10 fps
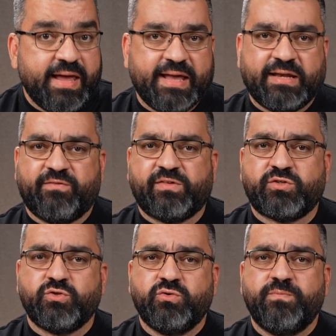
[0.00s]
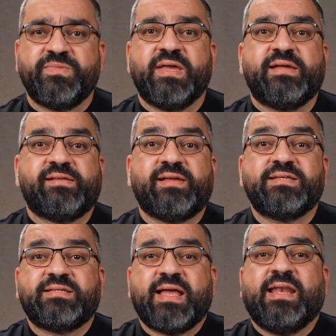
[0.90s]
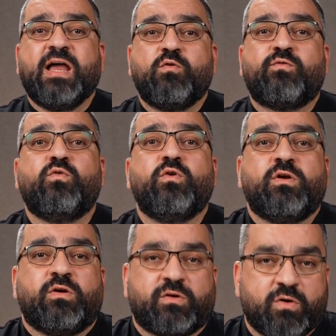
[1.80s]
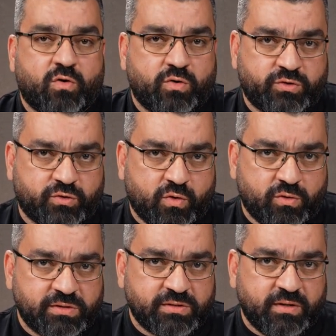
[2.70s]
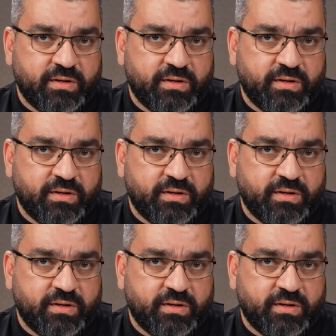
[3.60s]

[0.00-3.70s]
And level two, does it allow full RAW controls